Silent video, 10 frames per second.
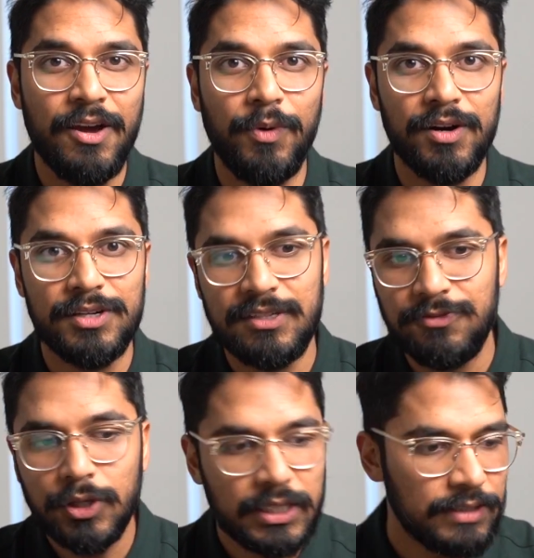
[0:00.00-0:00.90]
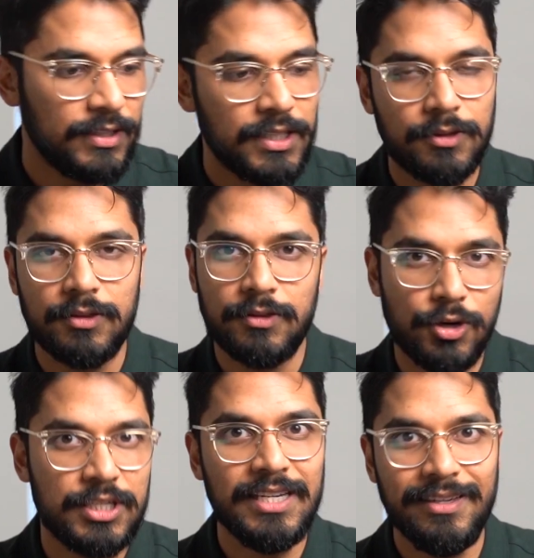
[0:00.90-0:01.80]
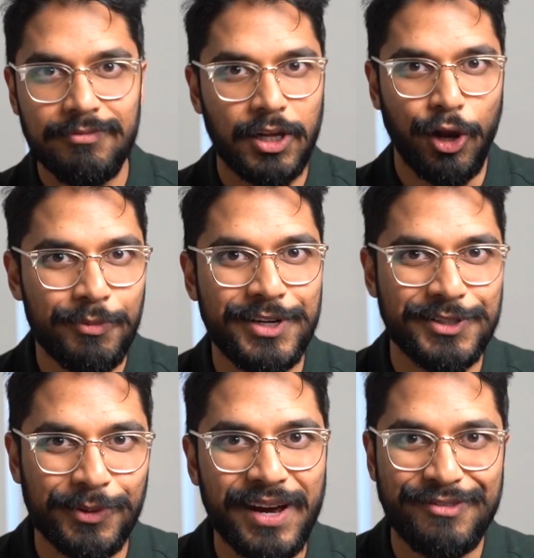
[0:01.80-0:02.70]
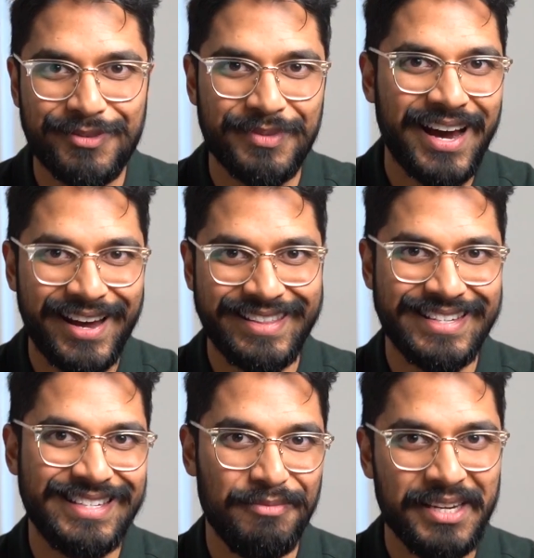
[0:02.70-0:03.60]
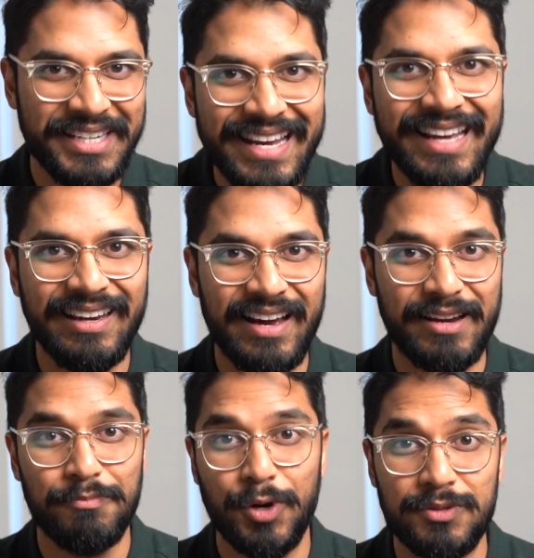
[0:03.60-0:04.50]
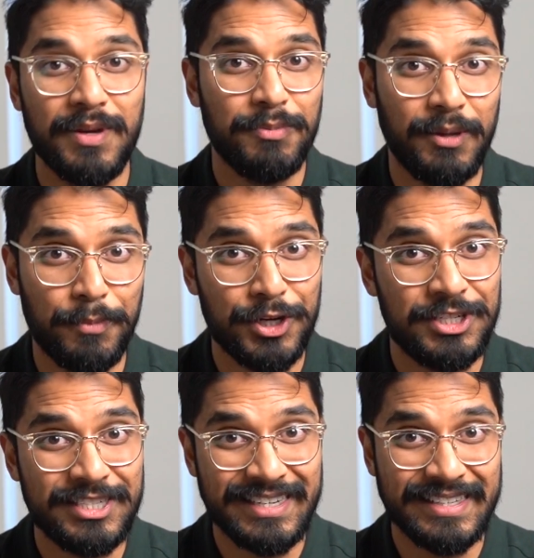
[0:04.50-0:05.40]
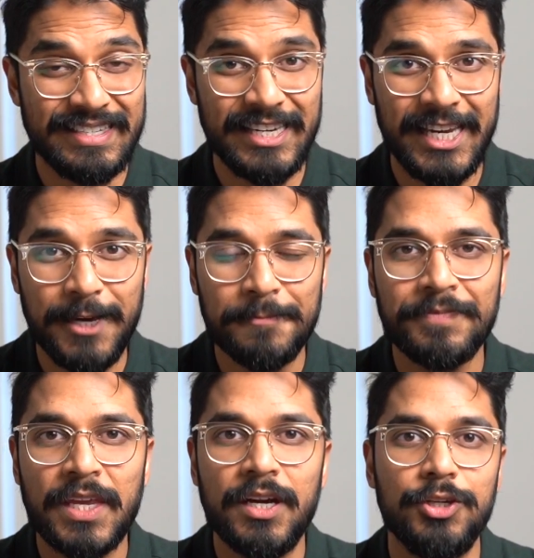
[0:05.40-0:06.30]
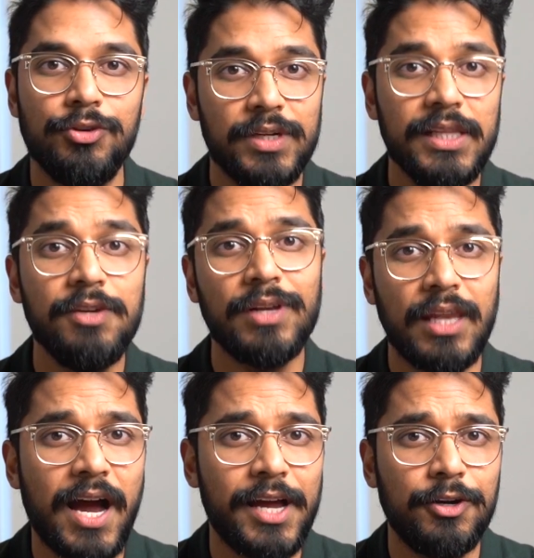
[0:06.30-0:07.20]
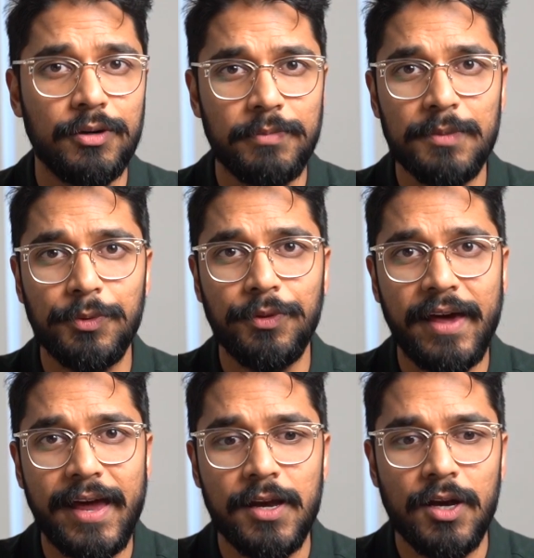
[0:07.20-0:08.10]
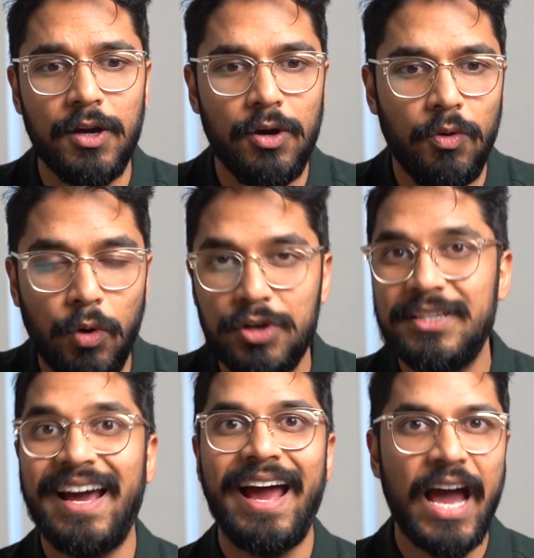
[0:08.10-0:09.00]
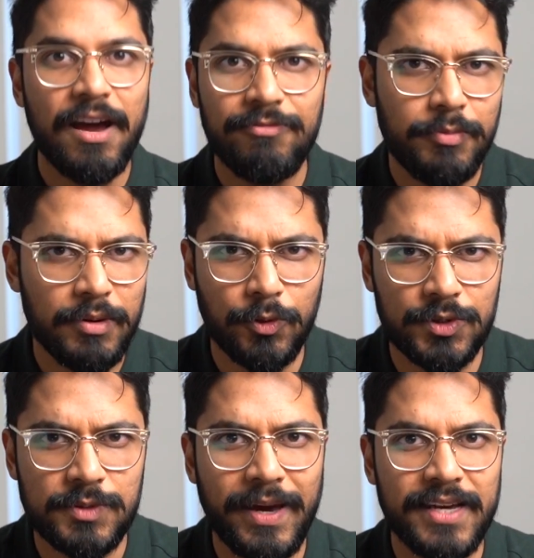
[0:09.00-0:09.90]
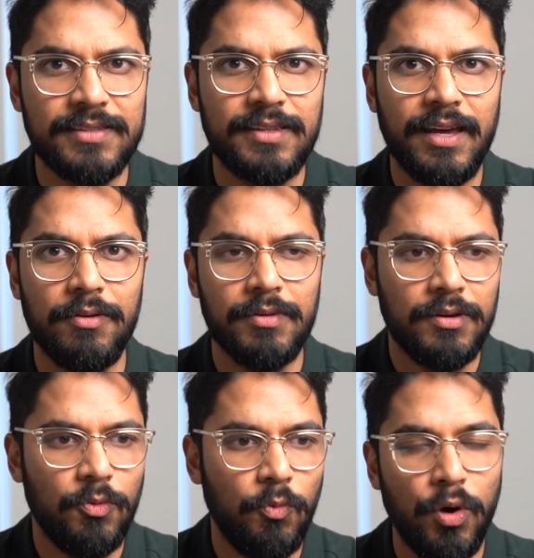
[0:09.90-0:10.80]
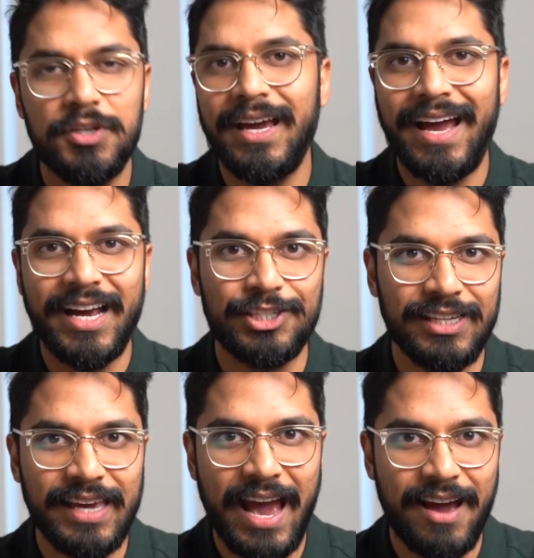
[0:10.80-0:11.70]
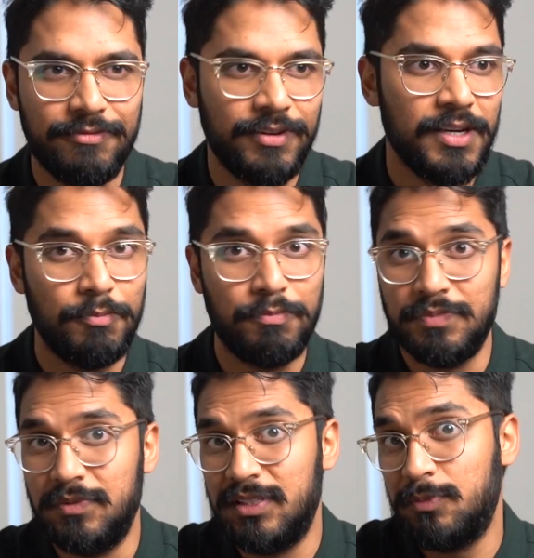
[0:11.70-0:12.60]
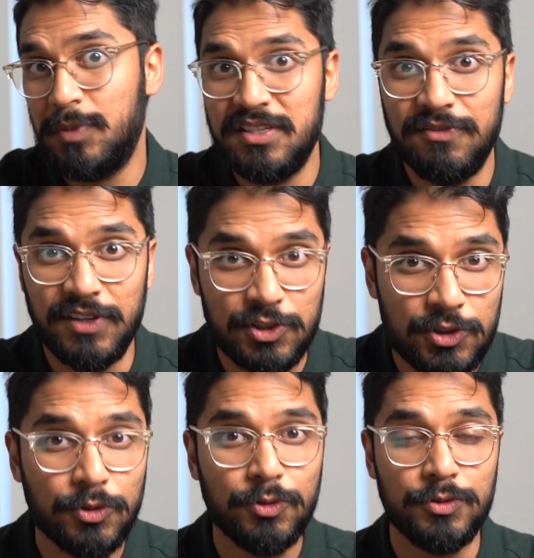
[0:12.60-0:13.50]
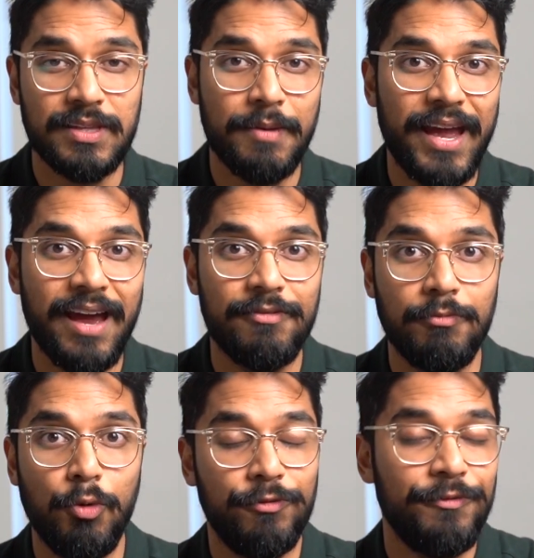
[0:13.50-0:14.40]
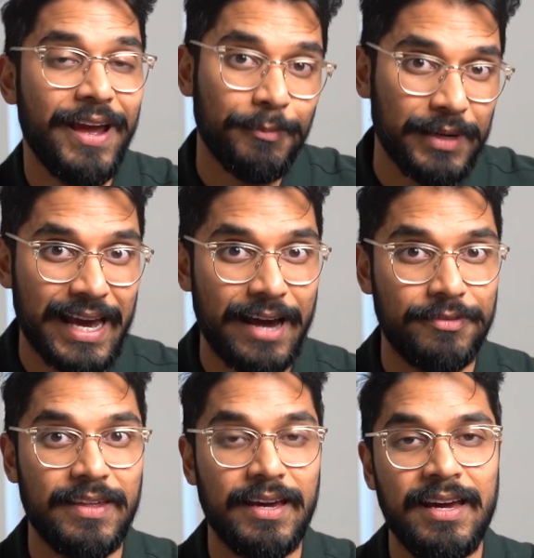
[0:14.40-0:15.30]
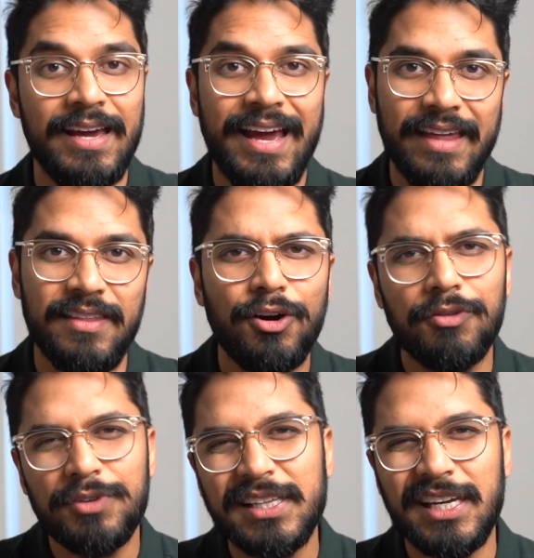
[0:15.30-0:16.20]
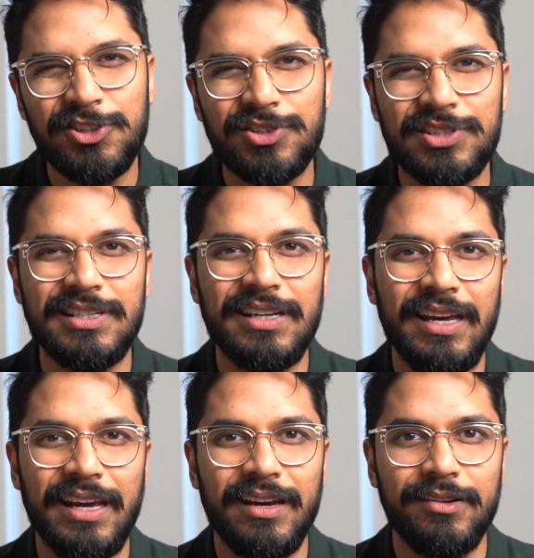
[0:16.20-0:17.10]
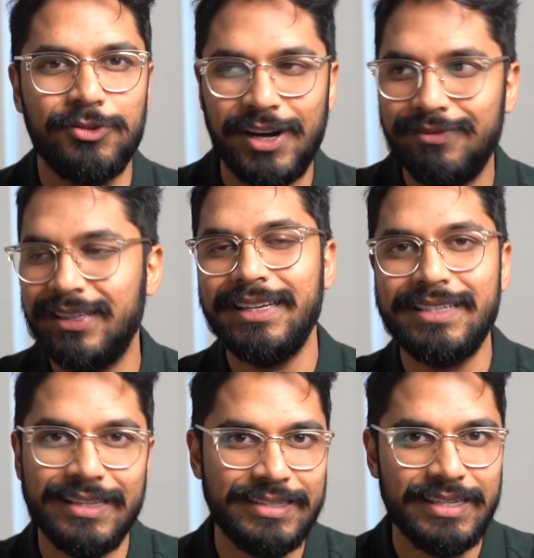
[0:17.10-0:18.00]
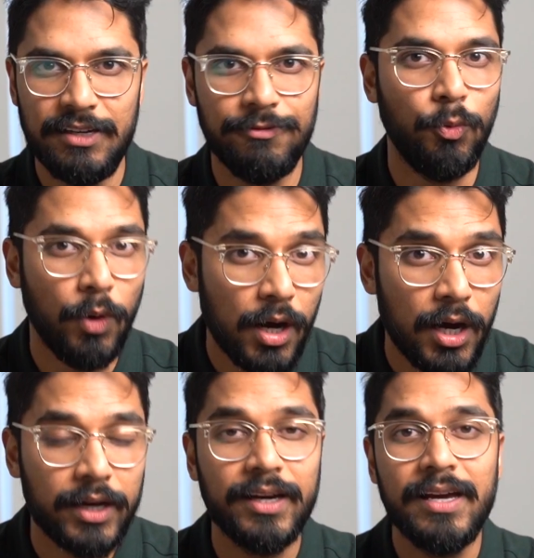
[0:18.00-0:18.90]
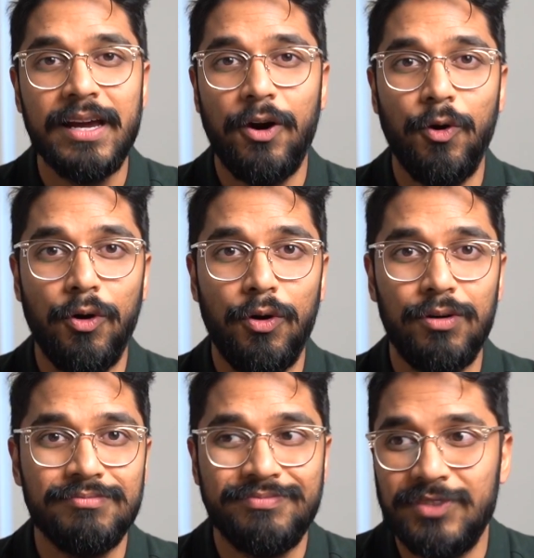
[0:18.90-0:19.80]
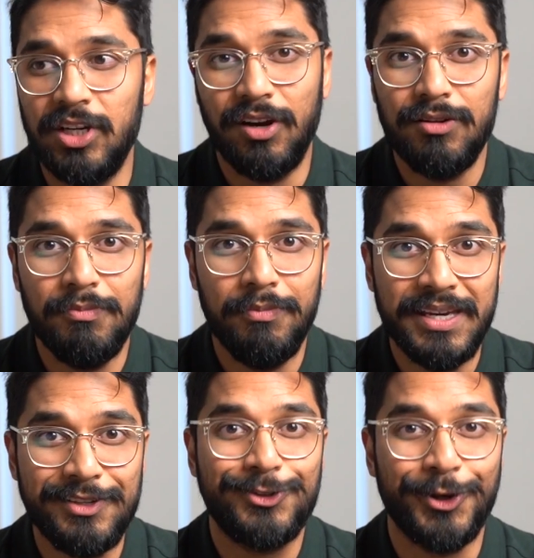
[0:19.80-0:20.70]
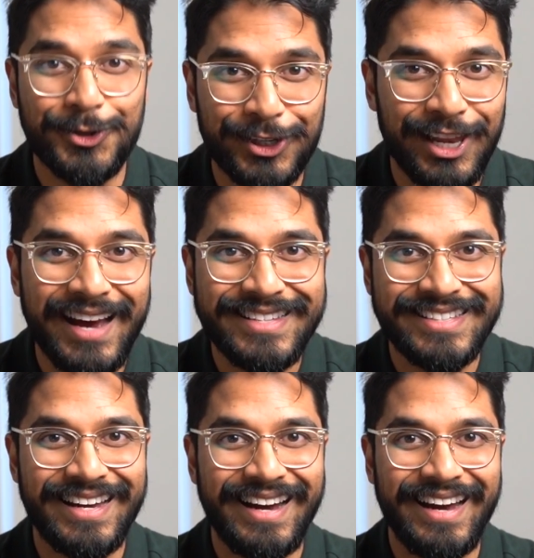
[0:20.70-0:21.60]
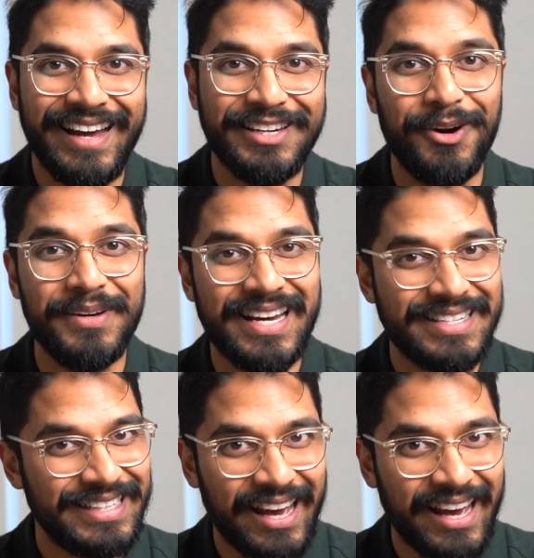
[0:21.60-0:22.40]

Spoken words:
Whereas if you're living 30 kilometers away from the heart of the CBD, like most people are purchasing in Sydney, you're really relying on people that want to have a bit more space, that want to actually have specific schools. They may have more family out there and they're not really interested in traveling into the city for work or, you know, being socialites and going down to